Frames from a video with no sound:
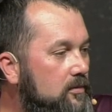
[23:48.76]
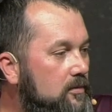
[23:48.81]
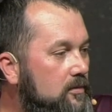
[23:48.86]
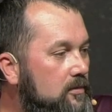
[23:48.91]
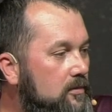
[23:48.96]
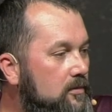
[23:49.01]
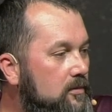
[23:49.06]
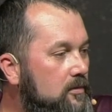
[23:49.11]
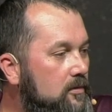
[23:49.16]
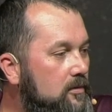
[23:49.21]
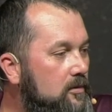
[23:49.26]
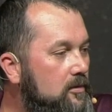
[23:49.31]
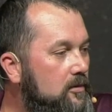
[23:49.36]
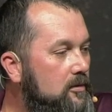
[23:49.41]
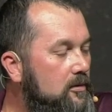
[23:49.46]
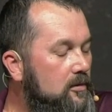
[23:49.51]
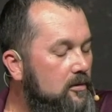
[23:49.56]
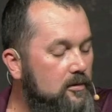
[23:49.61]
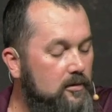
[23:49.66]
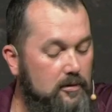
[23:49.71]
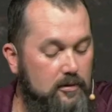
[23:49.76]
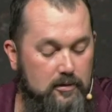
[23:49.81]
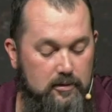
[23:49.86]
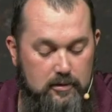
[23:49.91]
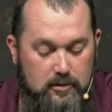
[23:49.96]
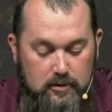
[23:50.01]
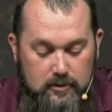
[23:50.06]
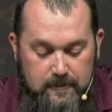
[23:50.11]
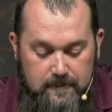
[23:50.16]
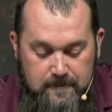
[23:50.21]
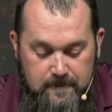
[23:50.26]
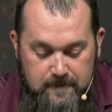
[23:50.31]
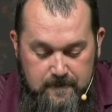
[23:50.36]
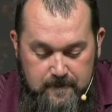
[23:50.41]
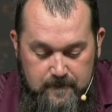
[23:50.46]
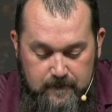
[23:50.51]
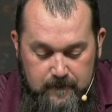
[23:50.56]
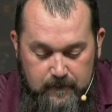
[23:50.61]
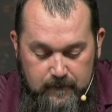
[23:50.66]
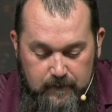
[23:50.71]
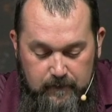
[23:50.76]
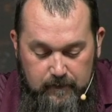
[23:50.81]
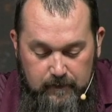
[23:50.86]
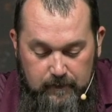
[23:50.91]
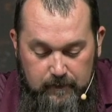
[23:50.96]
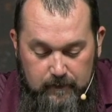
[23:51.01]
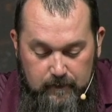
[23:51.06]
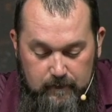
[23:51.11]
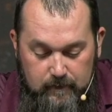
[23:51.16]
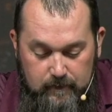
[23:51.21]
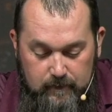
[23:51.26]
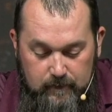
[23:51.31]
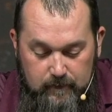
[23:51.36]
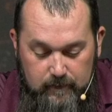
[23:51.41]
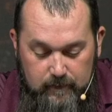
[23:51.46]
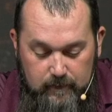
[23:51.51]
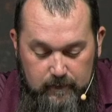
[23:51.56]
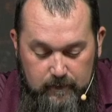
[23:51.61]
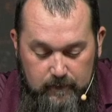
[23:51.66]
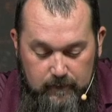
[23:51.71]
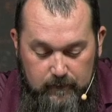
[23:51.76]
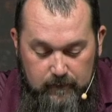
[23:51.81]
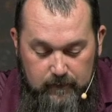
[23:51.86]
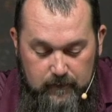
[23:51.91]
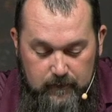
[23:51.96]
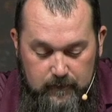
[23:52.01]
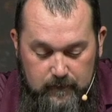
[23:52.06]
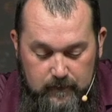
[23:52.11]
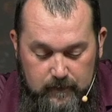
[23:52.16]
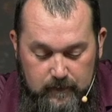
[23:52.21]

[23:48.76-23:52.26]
(silence)